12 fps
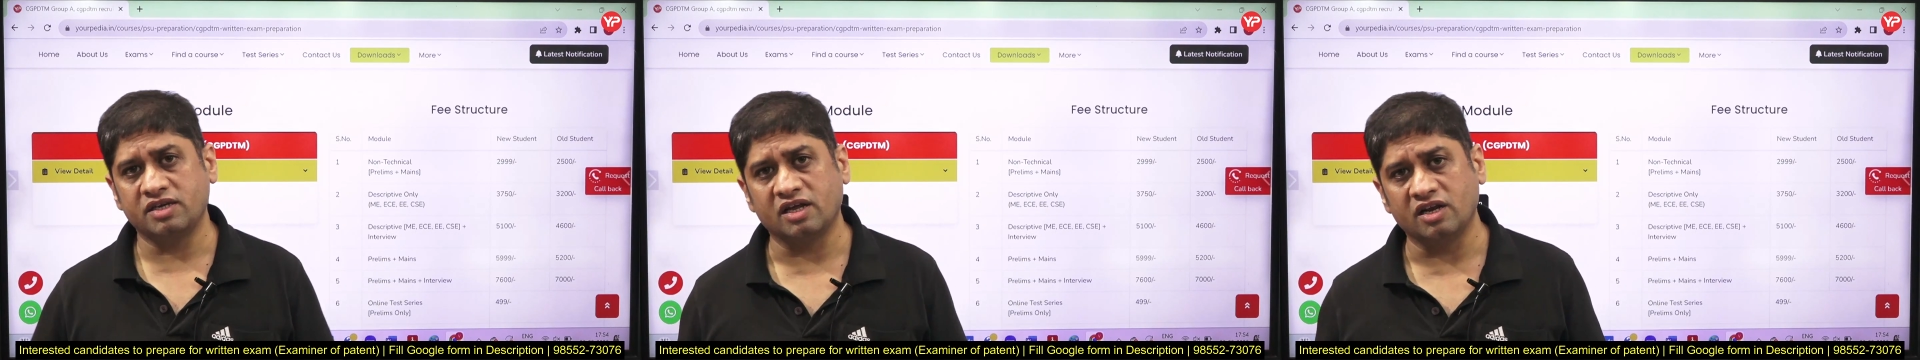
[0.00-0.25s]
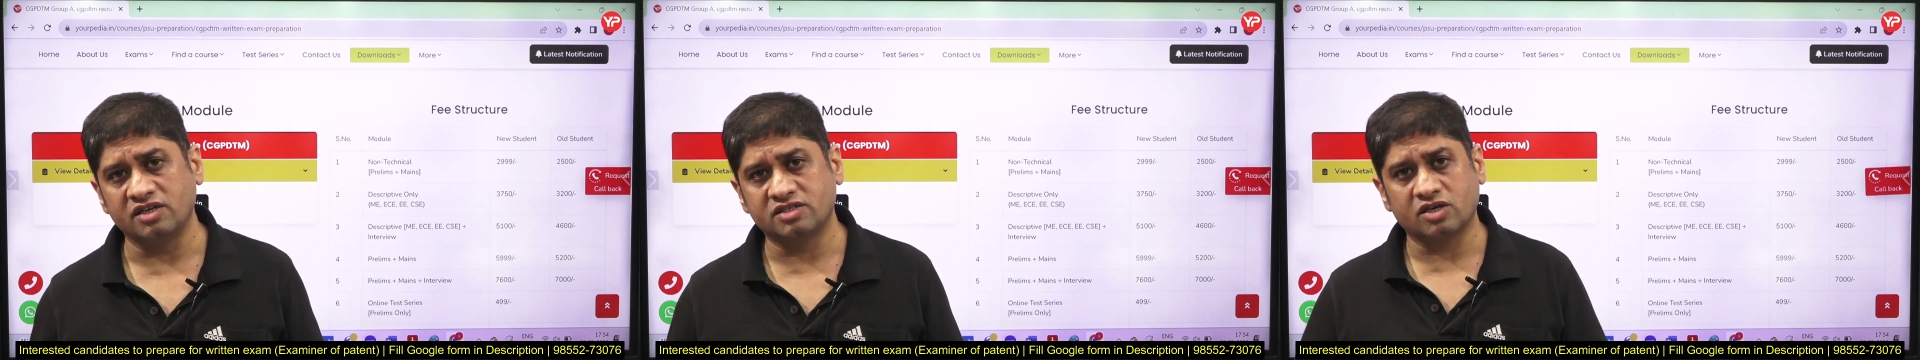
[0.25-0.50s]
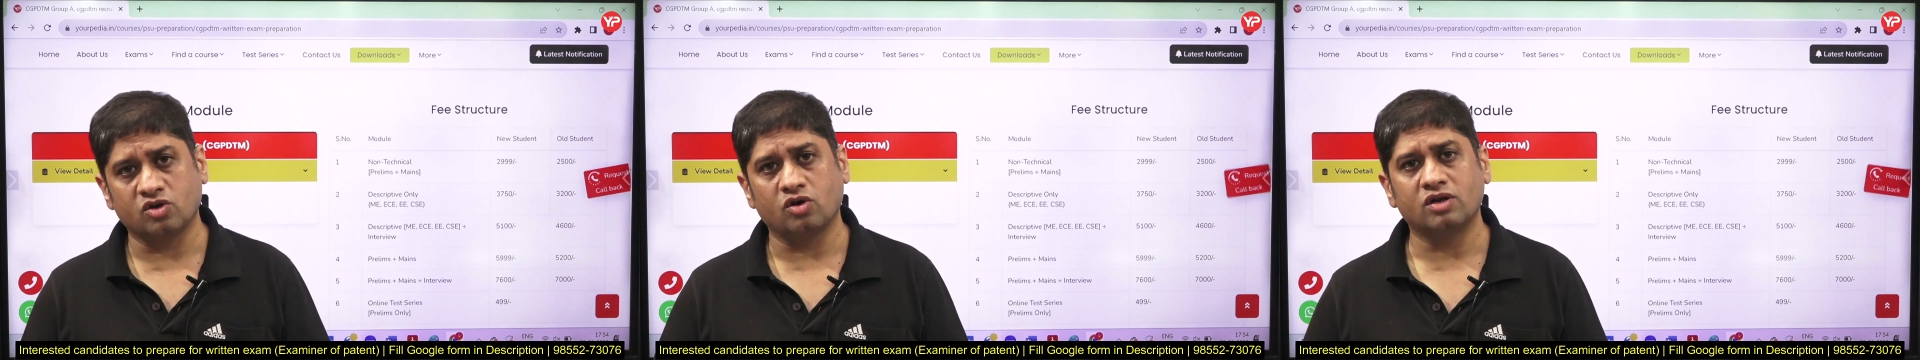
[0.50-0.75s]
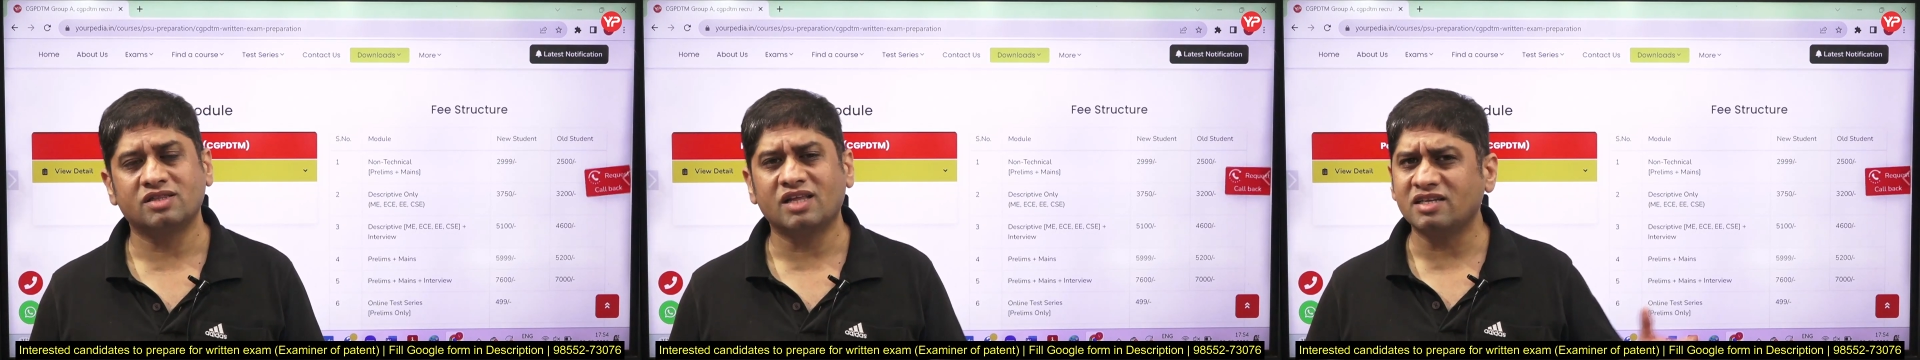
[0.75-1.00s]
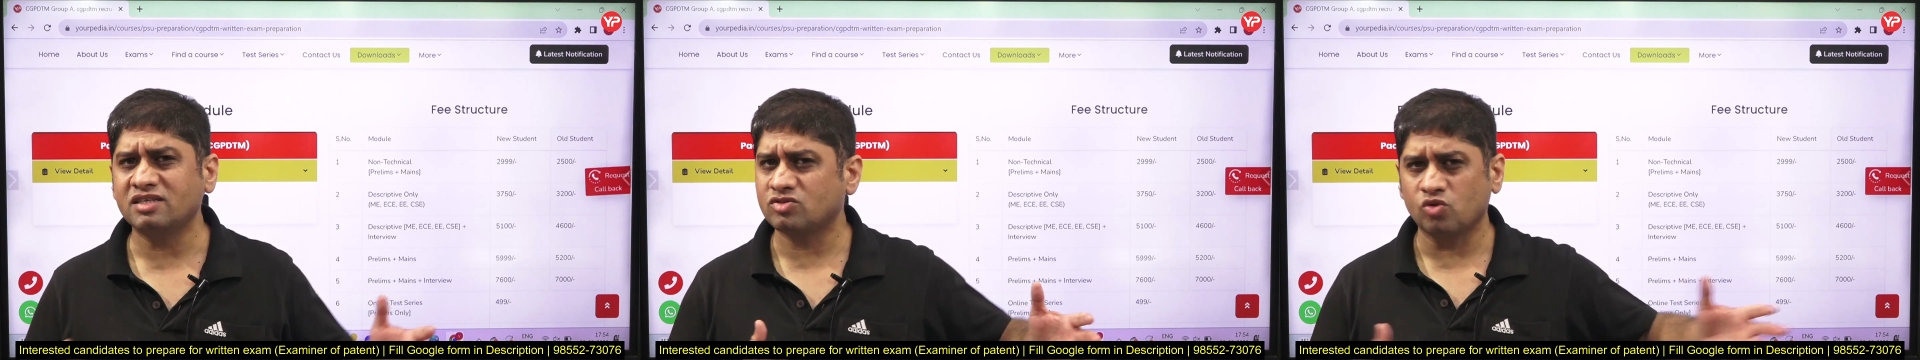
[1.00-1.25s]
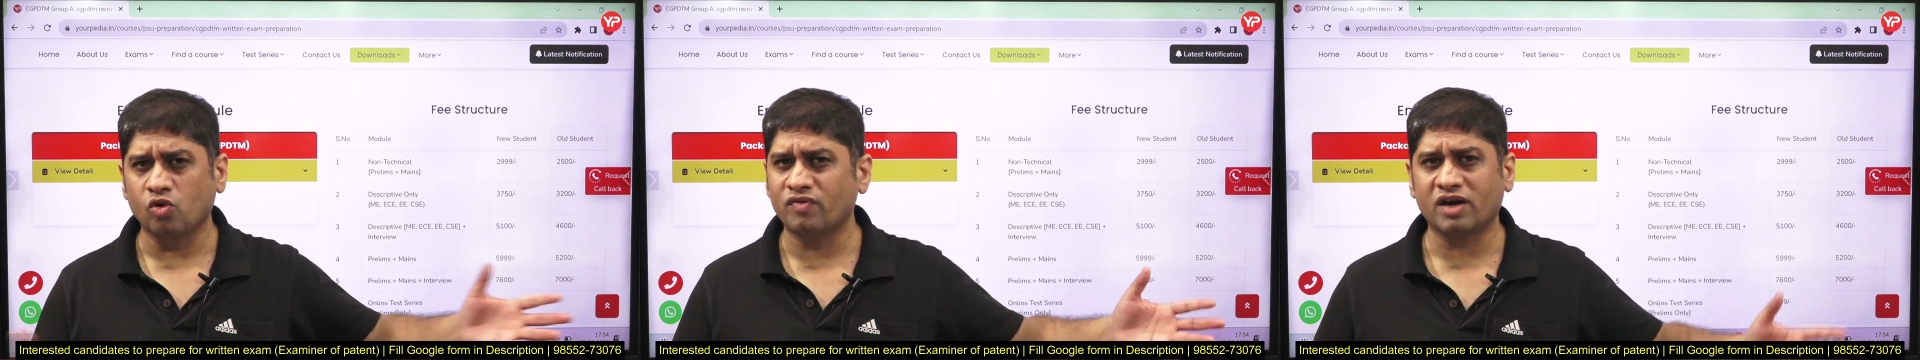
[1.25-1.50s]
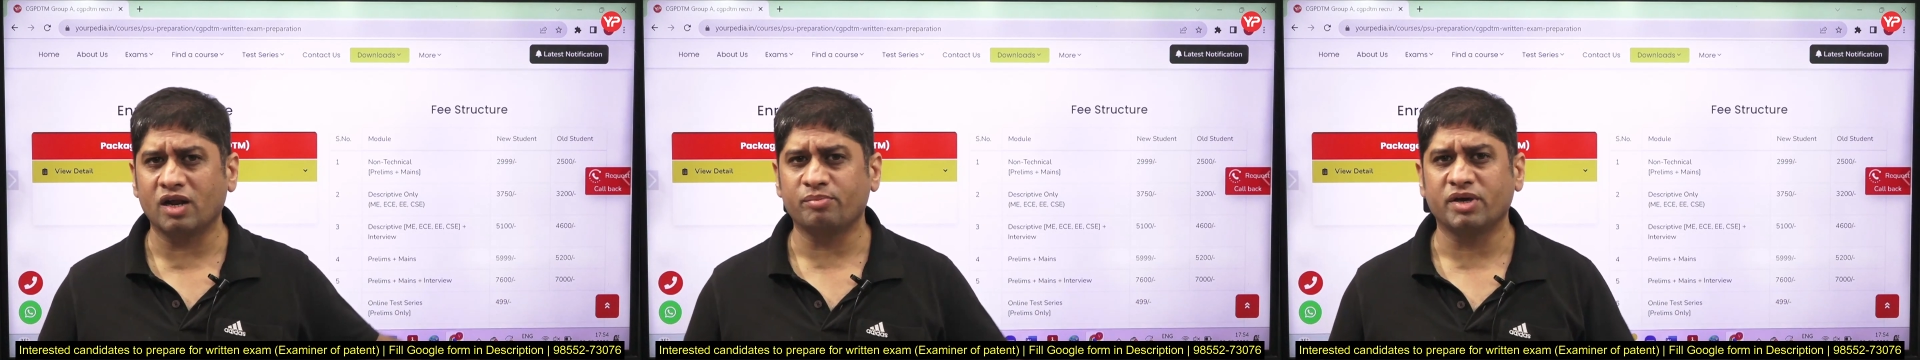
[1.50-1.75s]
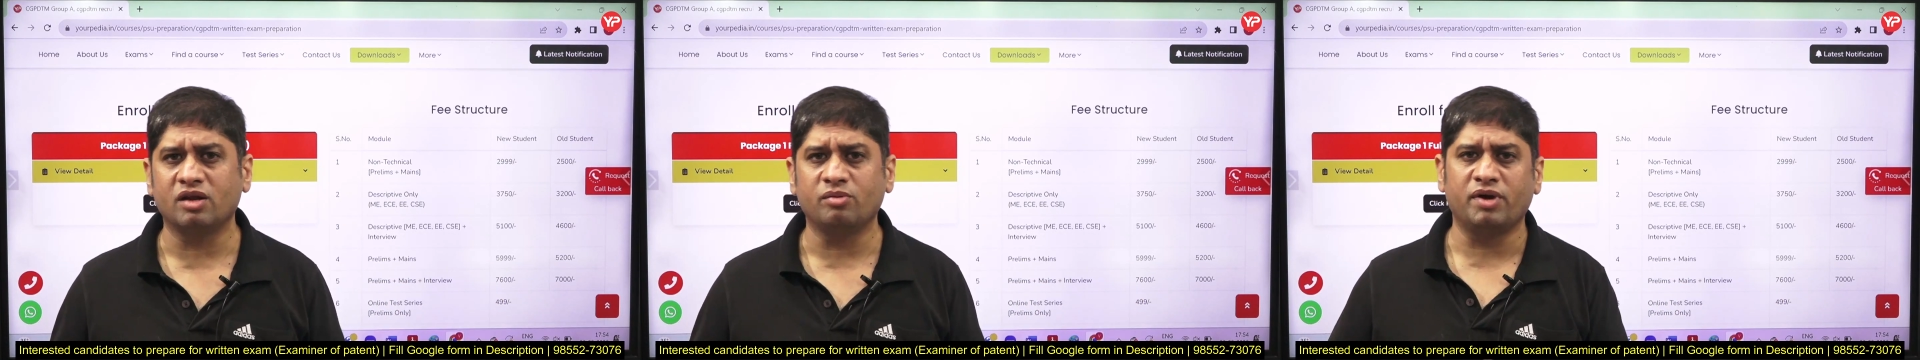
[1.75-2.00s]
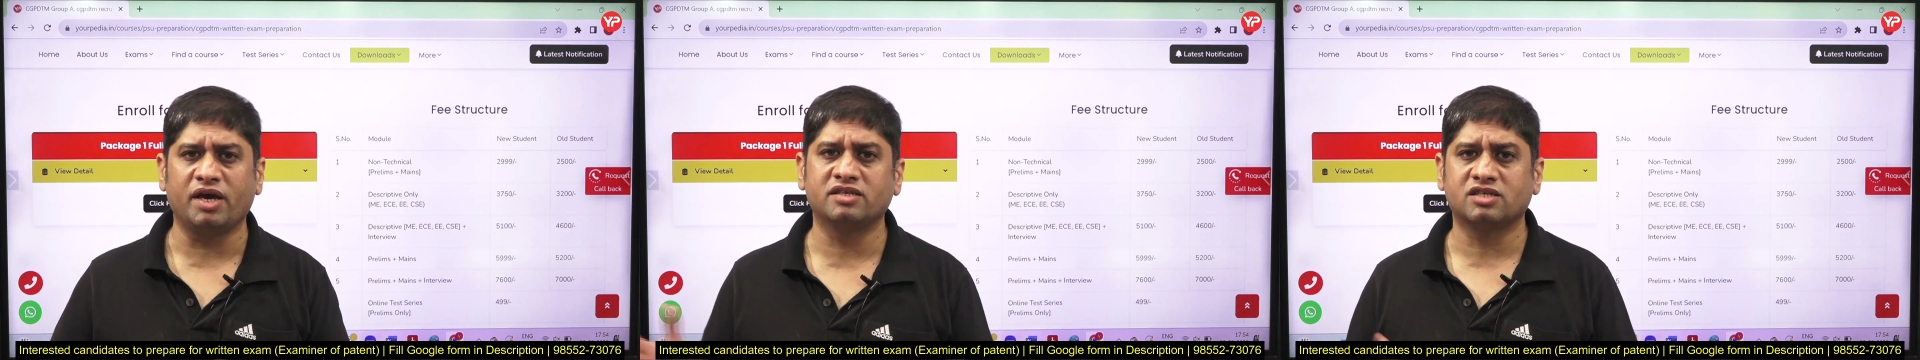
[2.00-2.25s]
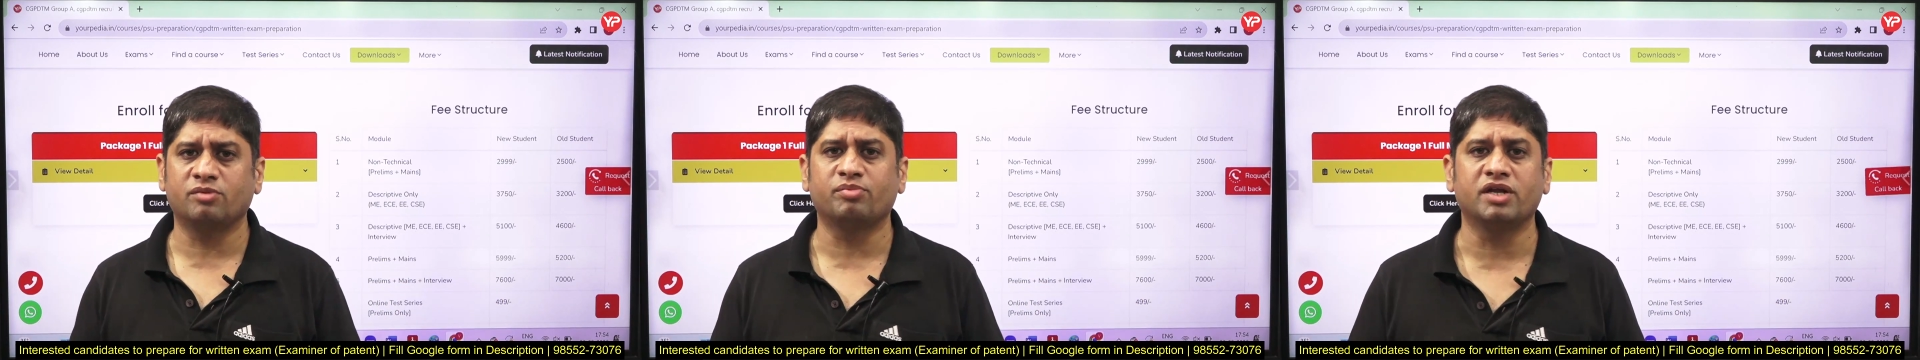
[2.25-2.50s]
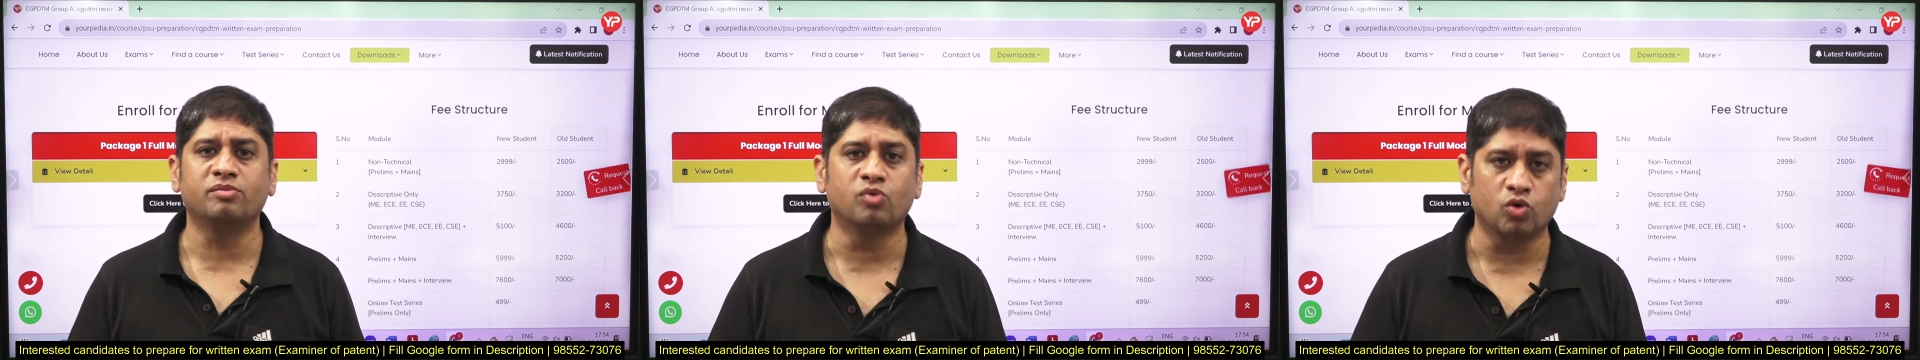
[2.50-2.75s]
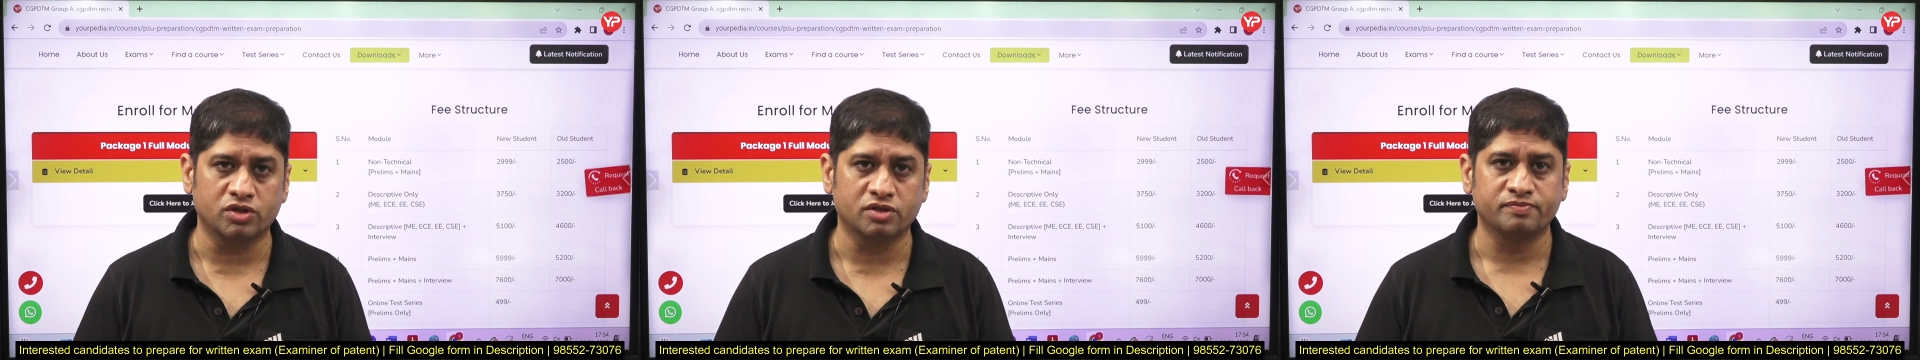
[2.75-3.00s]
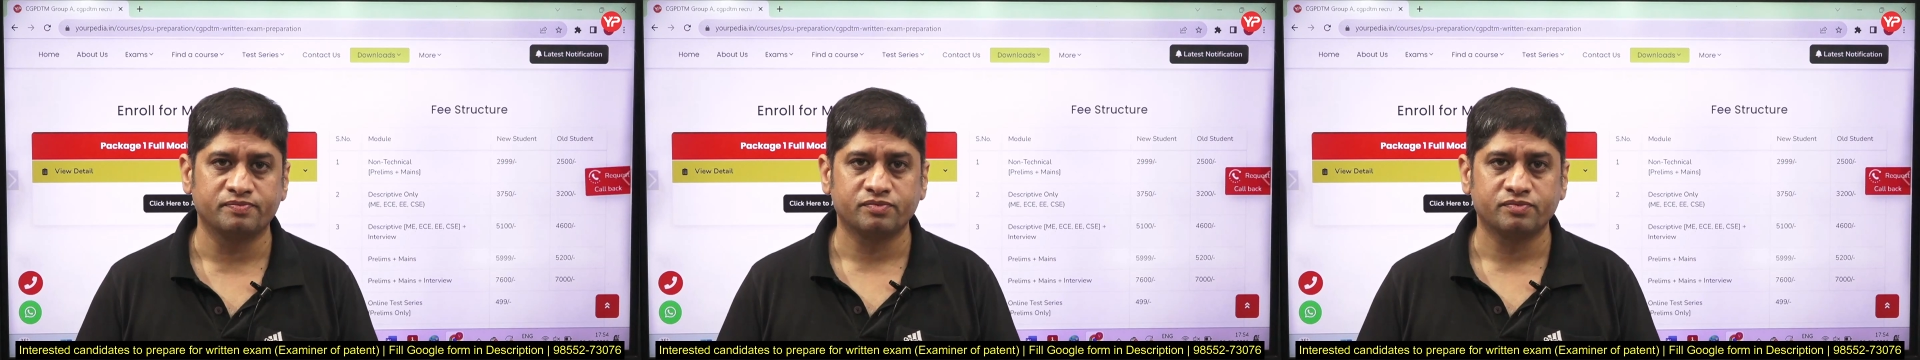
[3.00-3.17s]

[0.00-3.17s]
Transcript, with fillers: English and all, that is overlapping in mains and pre both.